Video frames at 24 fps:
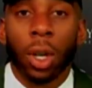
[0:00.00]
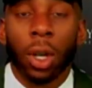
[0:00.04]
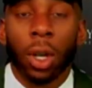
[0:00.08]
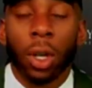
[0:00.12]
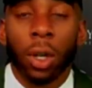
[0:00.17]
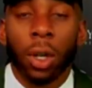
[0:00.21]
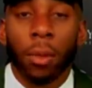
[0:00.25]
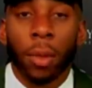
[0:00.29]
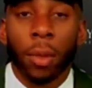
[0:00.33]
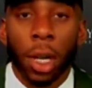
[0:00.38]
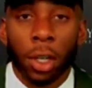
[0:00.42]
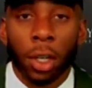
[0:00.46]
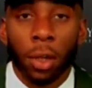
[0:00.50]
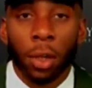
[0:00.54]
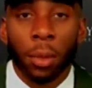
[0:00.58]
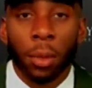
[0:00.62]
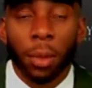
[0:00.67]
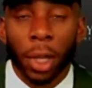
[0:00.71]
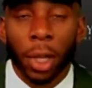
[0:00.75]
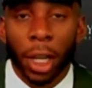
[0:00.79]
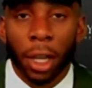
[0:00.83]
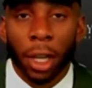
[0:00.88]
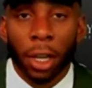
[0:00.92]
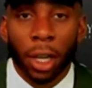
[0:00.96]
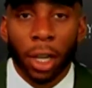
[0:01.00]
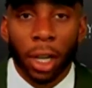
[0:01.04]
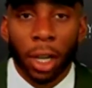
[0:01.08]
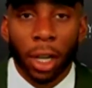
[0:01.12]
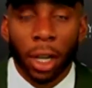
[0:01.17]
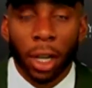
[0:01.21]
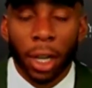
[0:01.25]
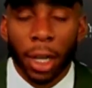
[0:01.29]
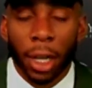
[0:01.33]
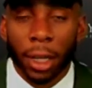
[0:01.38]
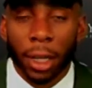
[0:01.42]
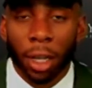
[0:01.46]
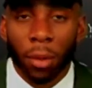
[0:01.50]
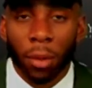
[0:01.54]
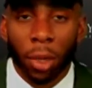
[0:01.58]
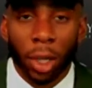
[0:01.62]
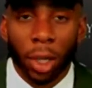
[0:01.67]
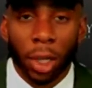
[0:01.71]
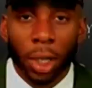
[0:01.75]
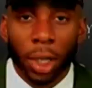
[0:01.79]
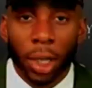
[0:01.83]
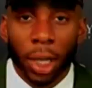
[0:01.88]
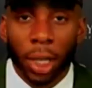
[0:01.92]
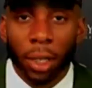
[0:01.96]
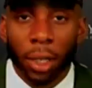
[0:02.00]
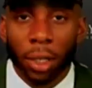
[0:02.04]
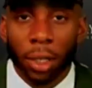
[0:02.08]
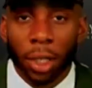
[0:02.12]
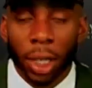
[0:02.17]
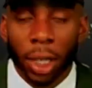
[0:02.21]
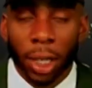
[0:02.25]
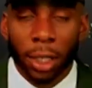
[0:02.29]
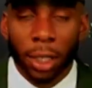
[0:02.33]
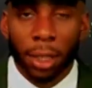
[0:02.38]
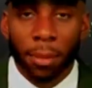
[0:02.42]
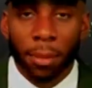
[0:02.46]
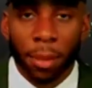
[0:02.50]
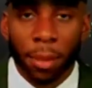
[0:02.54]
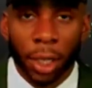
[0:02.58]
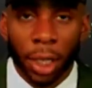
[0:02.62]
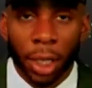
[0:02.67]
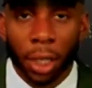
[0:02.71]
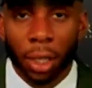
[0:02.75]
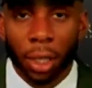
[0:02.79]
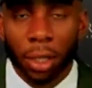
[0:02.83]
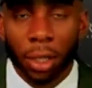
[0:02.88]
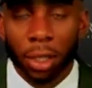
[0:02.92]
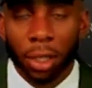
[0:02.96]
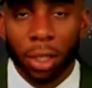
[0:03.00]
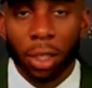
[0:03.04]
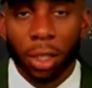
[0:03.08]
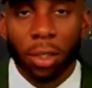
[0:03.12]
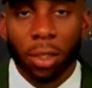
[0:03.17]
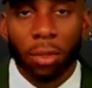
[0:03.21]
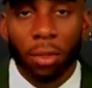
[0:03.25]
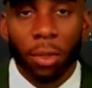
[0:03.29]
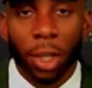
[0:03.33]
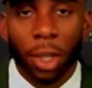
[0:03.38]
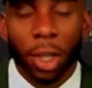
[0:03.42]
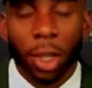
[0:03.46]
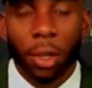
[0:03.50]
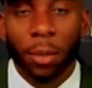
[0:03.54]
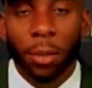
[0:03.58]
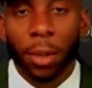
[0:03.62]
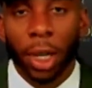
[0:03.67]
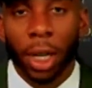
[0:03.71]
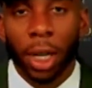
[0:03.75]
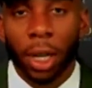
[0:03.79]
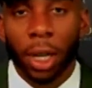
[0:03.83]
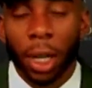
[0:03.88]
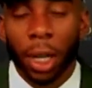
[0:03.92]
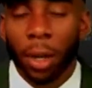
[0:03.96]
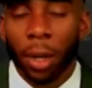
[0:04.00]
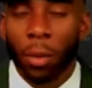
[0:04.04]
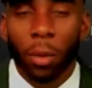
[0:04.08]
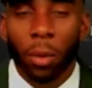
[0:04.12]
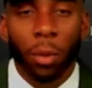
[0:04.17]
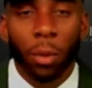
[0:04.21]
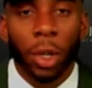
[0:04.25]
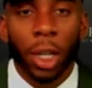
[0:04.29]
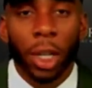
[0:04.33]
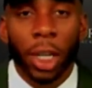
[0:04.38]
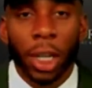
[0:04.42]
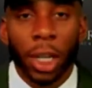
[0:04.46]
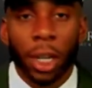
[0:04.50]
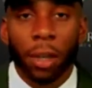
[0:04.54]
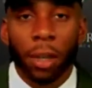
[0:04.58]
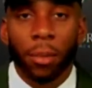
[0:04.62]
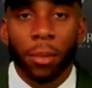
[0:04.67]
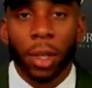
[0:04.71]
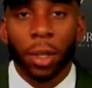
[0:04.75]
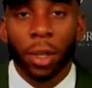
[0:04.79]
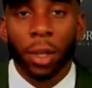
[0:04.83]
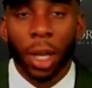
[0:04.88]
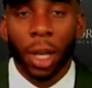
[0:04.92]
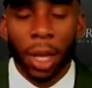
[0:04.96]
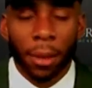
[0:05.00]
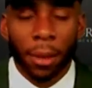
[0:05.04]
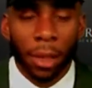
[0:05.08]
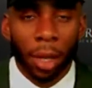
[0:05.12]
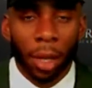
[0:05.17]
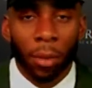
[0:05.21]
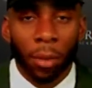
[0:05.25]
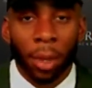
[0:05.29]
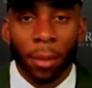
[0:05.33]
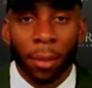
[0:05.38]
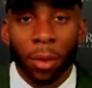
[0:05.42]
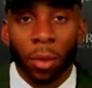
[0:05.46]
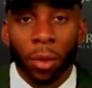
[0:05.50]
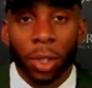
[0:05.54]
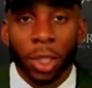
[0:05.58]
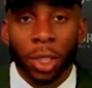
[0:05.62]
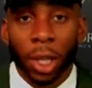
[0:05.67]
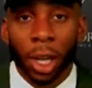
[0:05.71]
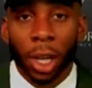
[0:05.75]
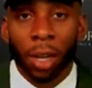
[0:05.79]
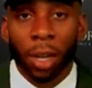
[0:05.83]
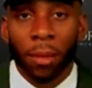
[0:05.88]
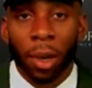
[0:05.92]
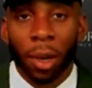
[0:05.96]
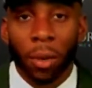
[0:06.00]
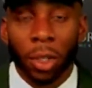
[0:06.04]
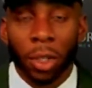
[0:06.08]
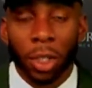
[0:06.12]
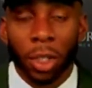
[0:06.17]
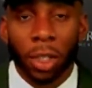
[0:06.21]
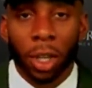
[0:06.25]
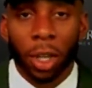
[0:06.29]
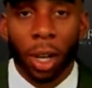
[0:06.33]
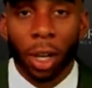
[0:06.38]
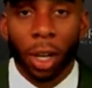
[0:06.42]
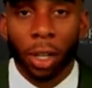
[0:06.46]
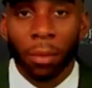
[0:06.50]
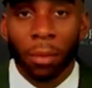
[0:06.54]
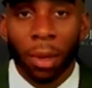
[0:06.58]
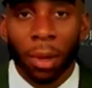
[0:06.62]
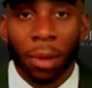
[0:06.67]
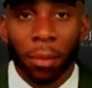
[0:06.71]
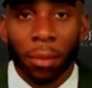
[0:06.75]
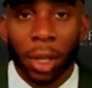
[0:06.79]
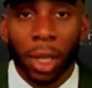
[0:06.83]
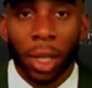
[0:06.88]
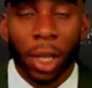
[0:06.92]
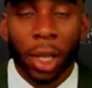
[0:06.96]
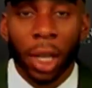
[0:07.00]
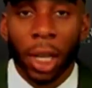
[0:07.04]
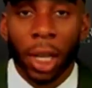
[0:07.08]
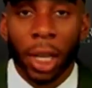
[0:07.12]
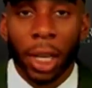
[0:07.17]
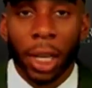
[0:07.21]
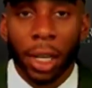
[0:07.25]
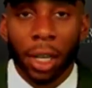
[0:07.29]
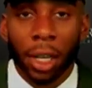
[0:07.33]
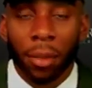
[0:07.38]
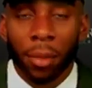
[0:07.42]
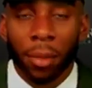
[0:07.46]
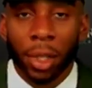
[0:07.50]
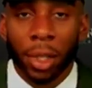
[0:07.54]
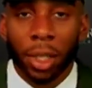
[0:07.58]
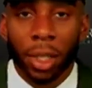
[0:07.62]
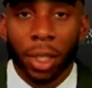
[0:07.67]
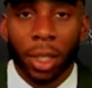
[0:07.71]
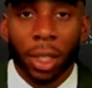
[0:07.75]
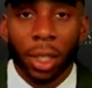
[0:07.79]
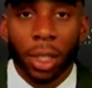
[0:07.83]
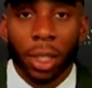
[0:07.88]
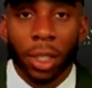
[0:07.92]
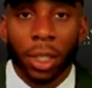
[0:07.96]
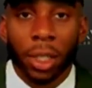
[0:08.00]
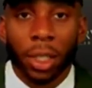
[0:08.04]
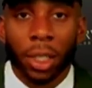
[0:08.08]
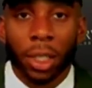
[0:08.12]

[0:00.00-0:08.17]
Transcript: Um, I do plan. Uh, I think we're going to catch up and get lunch this week, but uh, we, he didn't. I think maybe we'll talk about what you're talking about, but he didn't mention it.